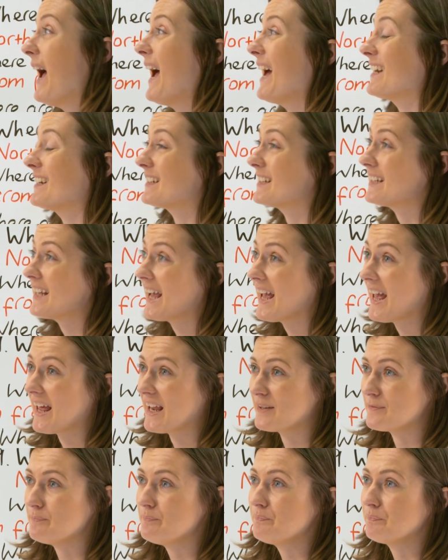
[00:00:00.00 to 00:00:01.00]
And
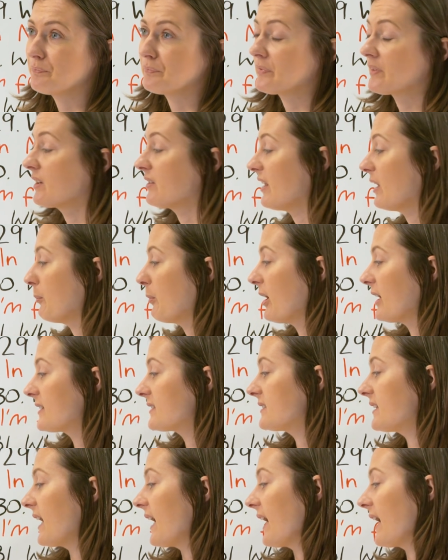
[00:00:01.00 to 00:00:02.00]
again, they
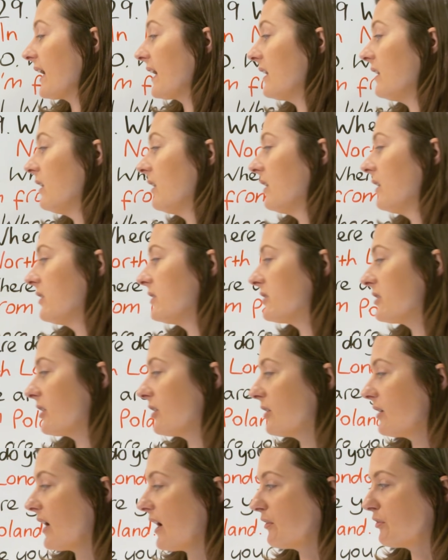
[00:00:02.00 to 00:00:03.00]
might say, do
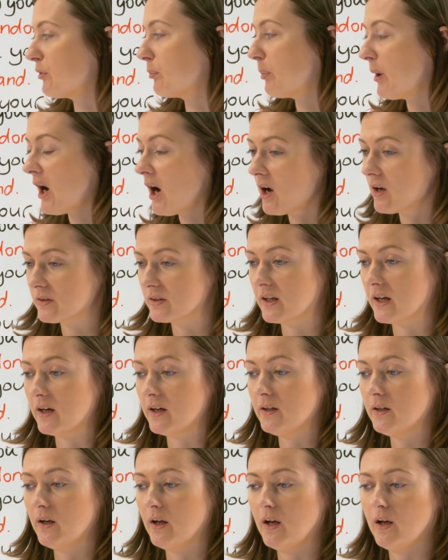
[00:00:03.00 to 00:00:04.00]
you have a
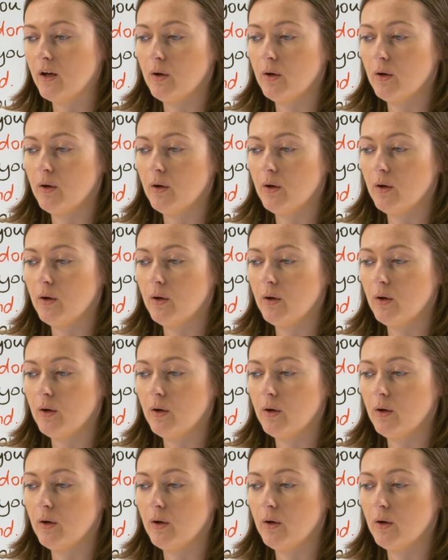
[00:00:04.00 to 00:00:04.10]
partner?